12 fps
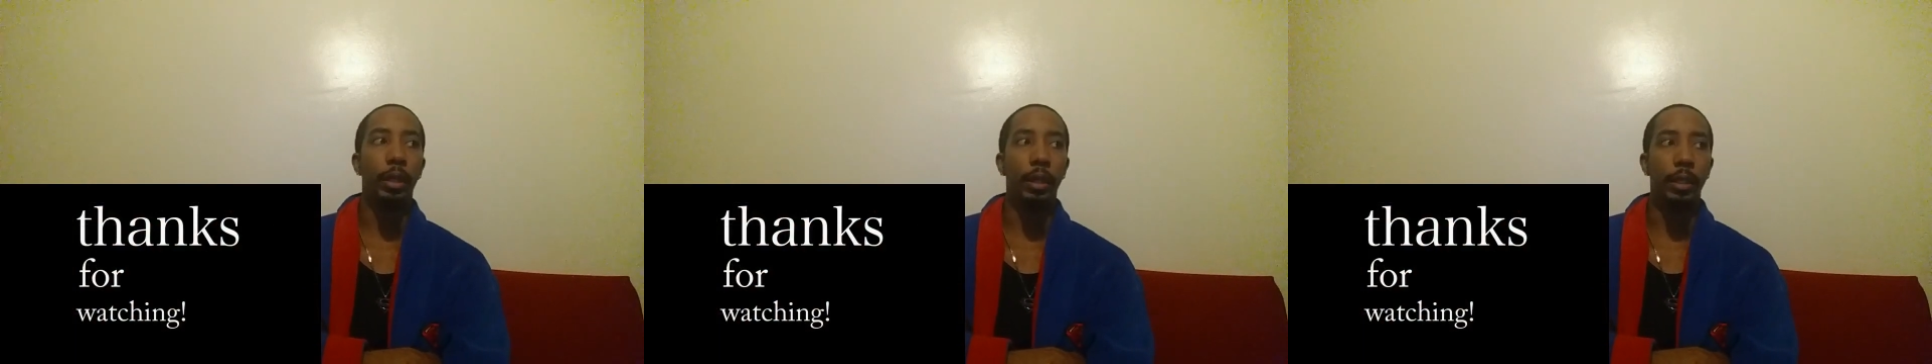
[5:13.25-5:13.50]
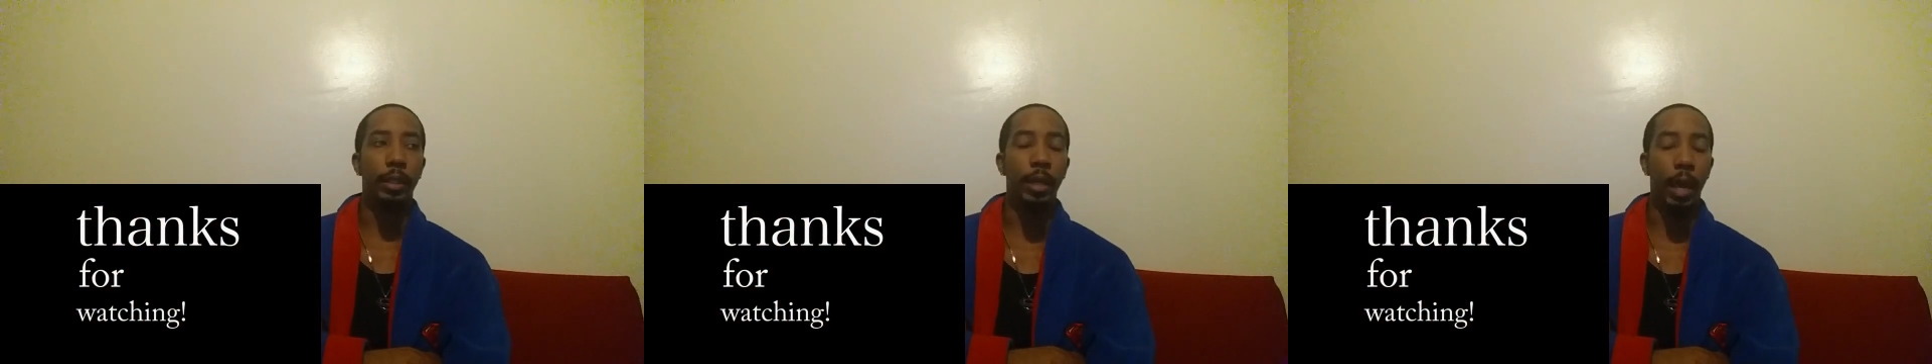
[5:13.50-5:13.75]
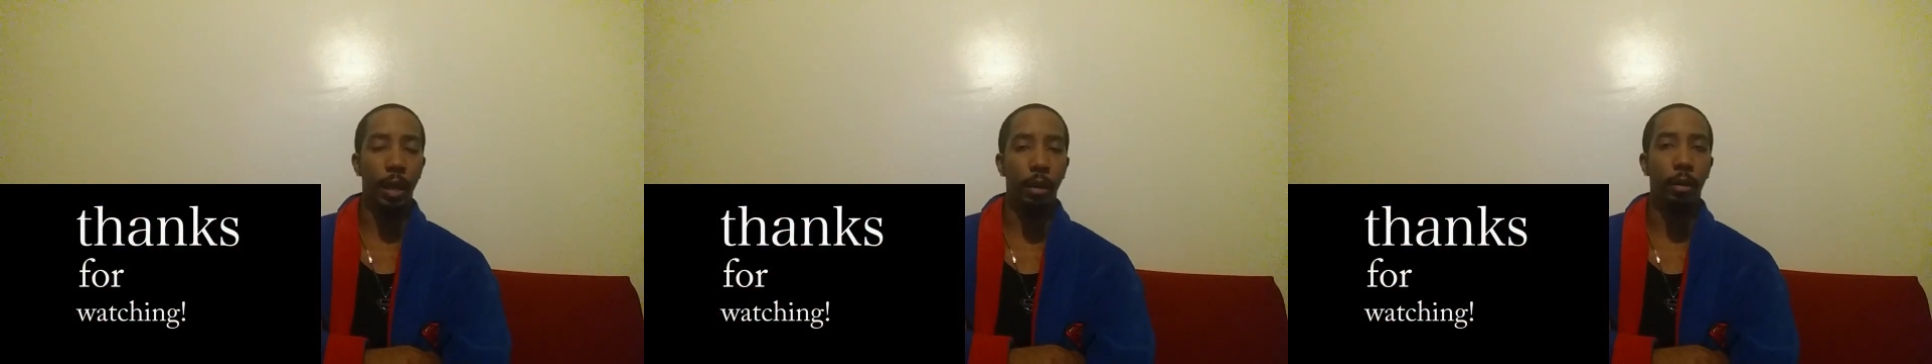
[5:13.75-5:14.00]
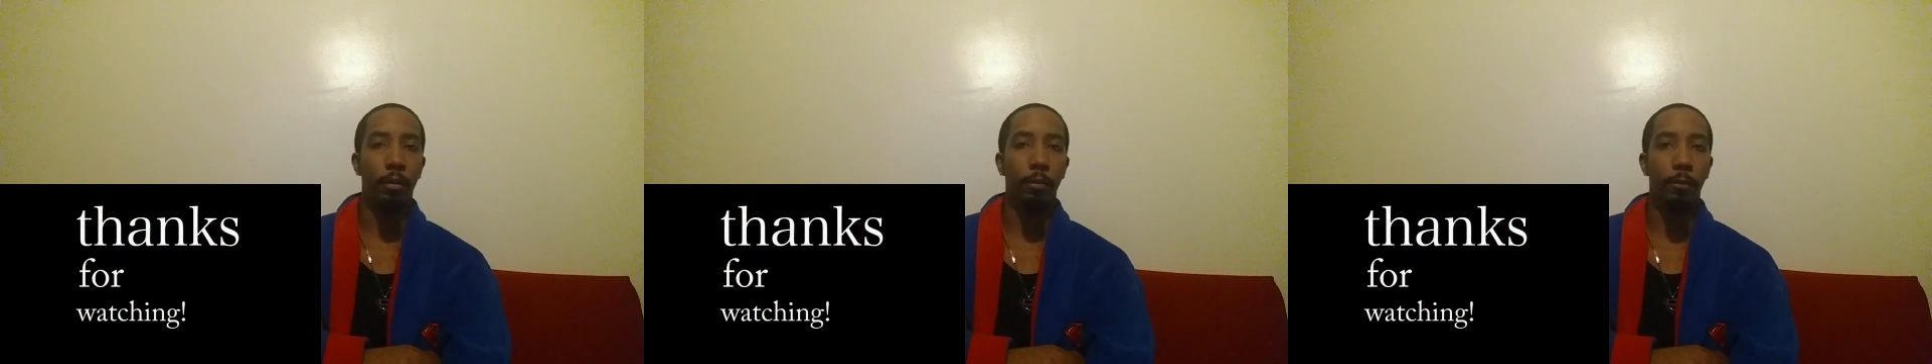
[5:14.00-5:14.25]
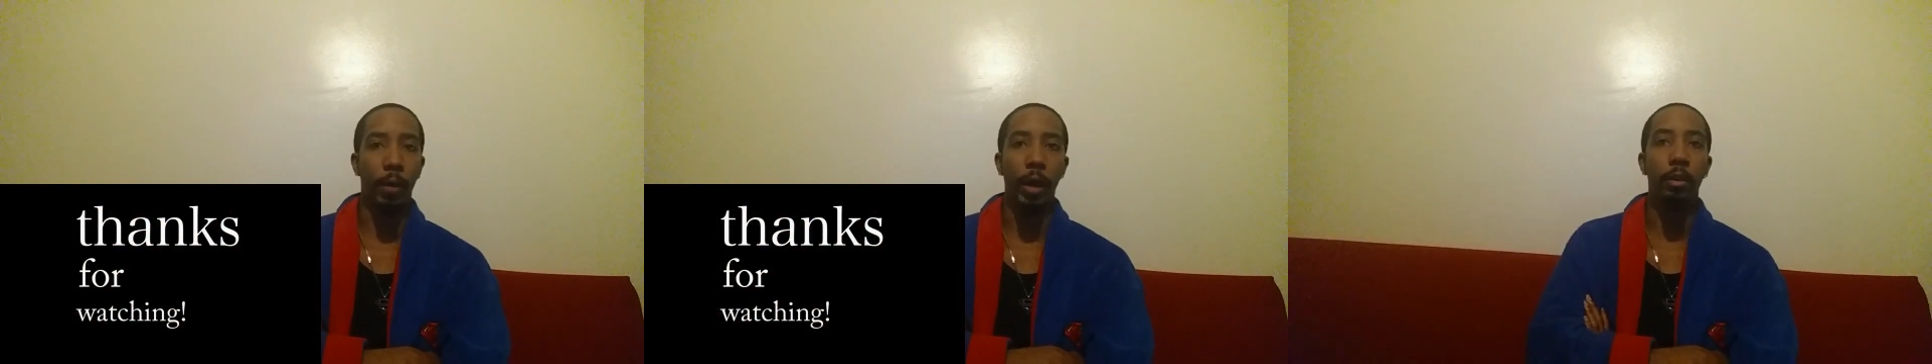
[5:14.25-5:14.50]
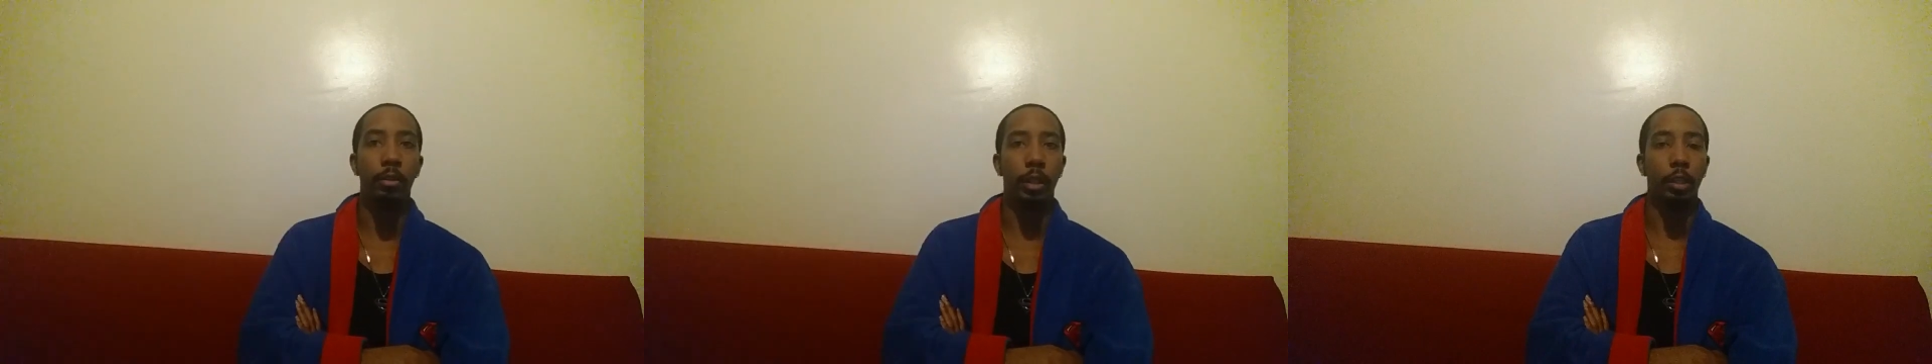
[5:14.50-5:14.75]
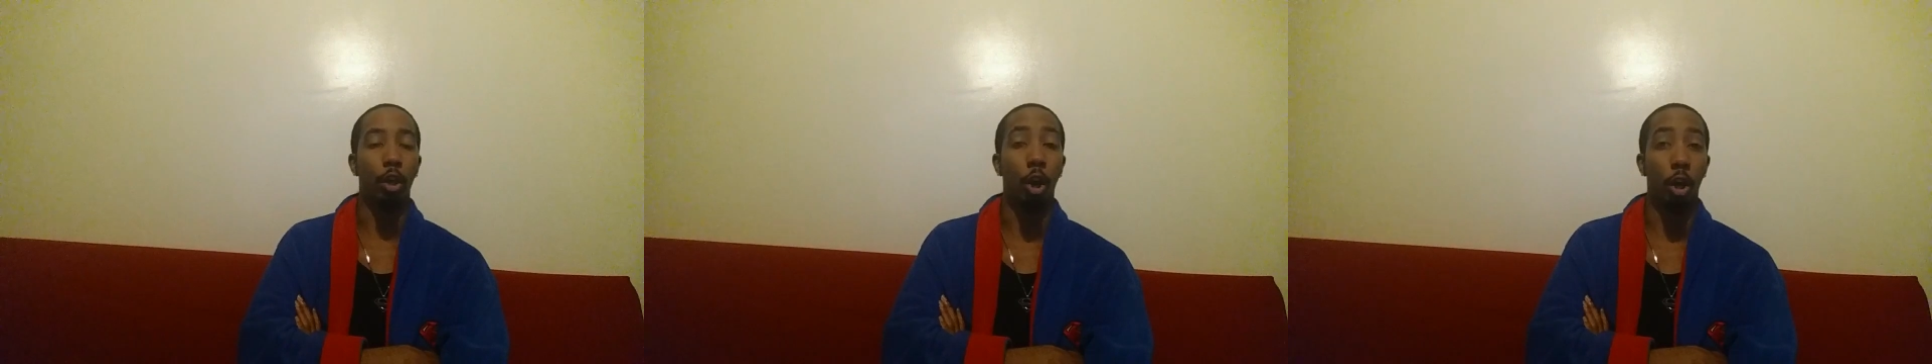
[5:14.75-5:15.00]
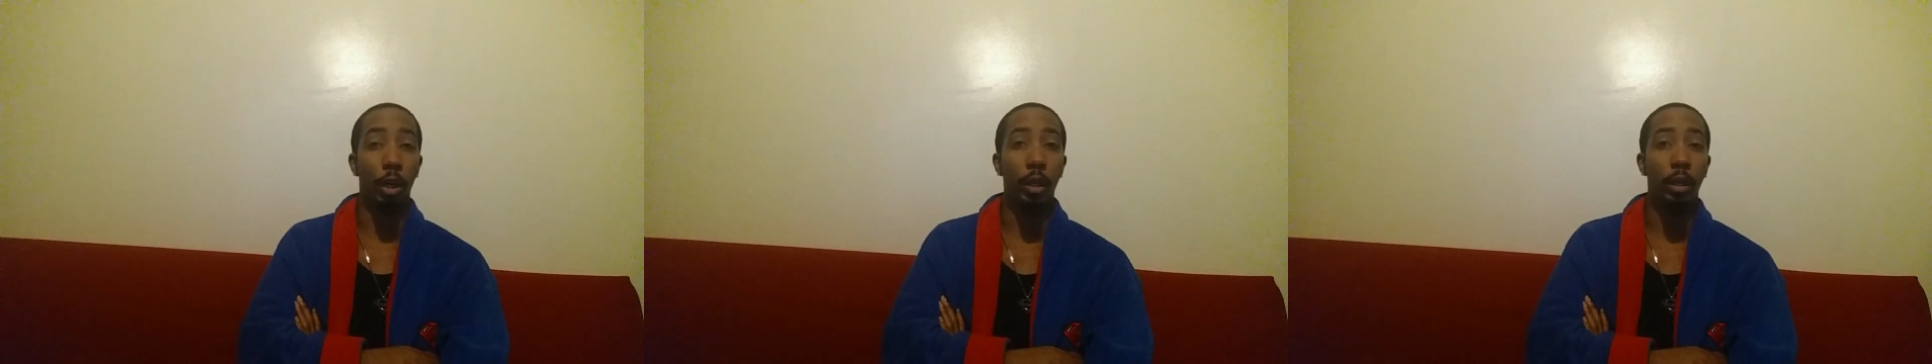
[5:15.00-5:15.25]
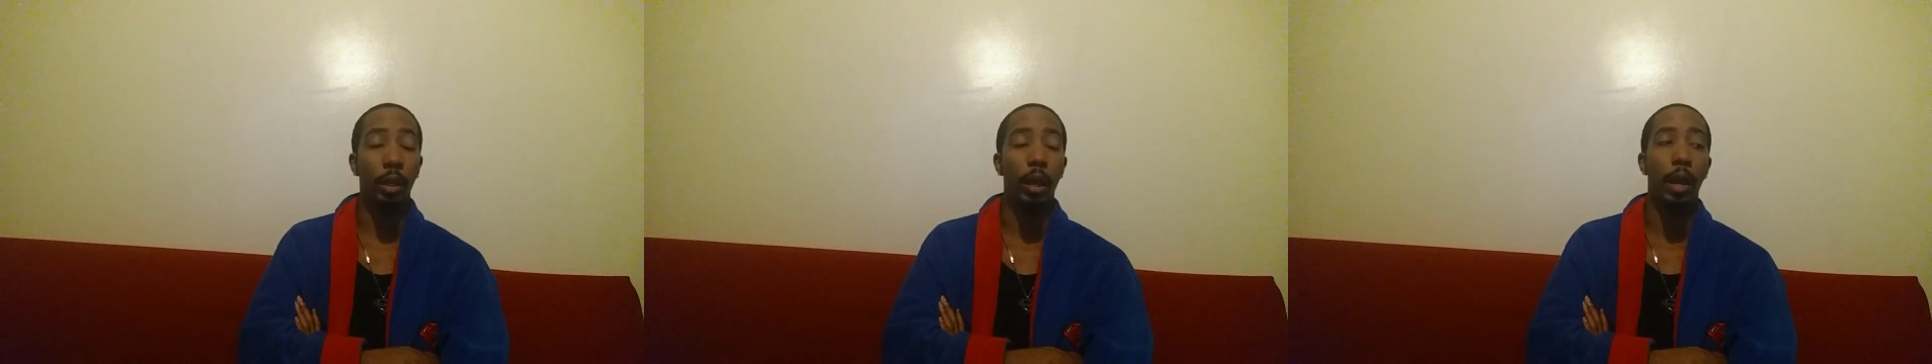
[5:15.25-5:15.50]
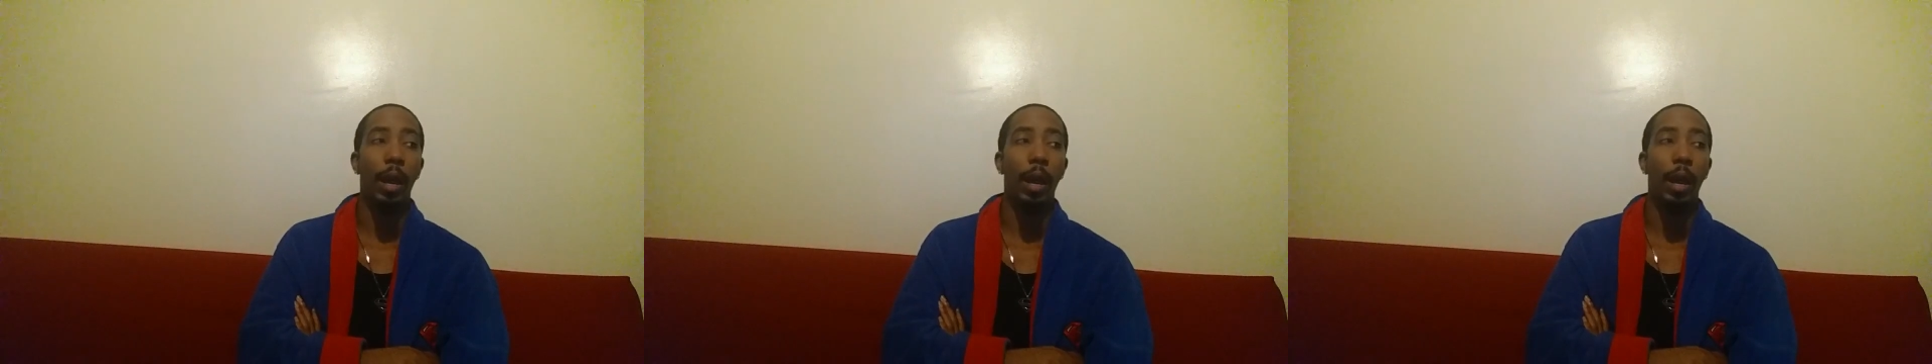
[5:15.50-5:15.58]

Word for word: the ten fighters that's on it.